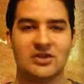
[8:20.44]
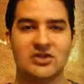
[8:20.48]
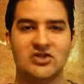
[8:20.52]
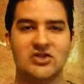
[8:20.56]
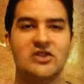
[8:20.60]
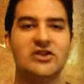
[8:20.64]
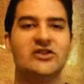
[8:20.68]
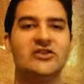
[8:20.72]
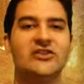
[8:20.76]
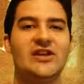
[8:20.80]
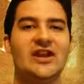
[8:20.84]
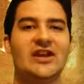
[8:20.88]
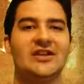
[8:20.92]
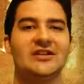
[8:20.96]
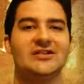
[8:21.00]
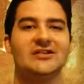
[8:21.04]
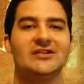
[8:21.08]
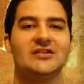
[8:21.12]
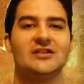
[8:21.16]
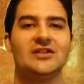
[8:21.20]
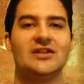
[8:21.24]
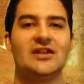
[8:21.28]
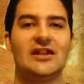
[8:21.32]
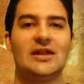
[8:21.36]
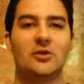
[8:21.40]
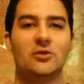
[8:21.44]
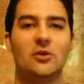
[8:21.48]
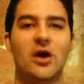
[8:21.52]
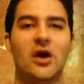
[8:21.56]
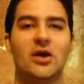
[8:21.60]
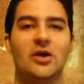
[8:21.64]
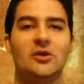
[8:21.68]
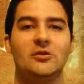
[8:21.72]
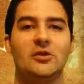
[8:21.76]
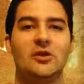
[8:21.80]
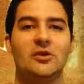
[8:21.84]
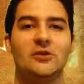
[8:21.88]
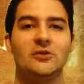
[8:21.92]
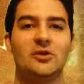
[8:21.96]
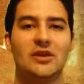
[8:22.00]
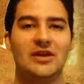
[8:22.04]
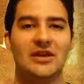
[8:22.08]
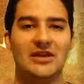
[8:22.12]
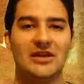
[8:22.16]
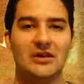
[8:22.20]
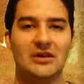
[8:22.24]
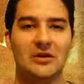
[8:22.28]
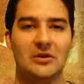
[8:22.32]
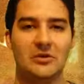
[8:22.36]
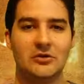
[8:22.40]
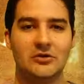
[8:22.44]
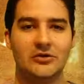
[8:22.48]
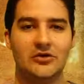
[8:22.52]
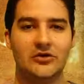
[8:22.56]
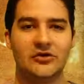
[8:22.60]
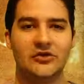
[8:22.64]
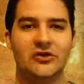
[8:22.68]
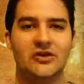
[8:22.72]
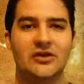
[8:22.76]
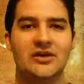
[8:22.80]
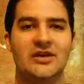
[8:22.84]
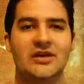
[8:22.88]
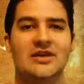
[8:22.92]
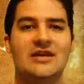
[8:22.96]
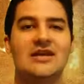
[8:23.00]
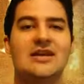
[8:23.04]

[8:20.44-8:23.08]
She says in one of her videos,